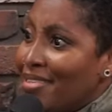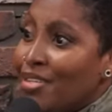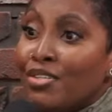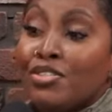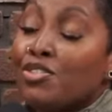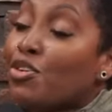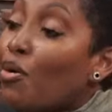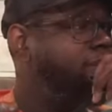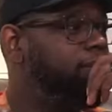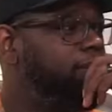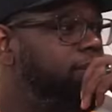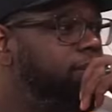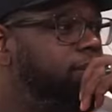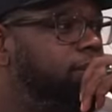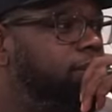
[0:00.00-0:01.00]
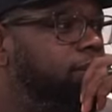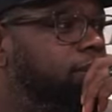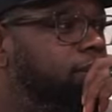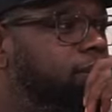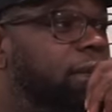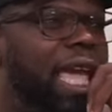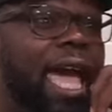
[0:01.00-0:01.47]
You just don't remember seeing
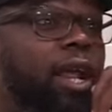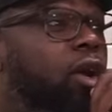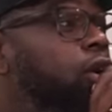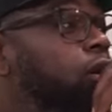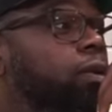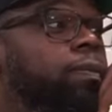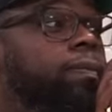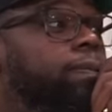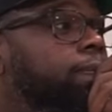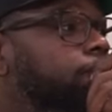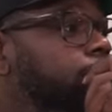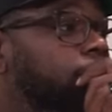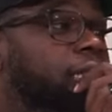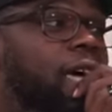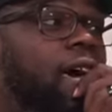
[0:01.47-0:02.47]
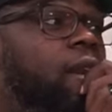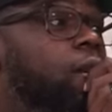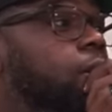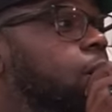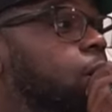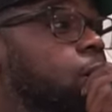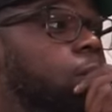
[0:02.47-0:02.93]
me at all. But I saw you. Not at
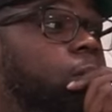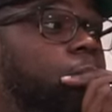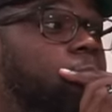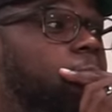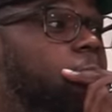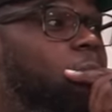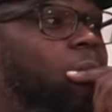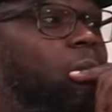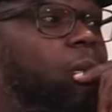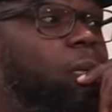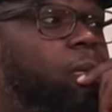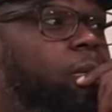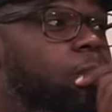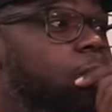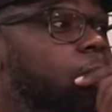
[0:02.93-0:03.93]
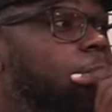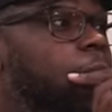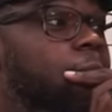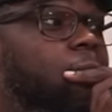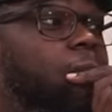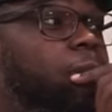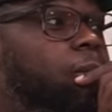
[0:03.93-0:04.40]
all. See this? Yeah.
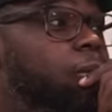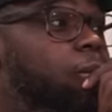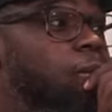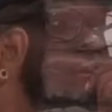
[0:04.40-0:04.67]
Whatever.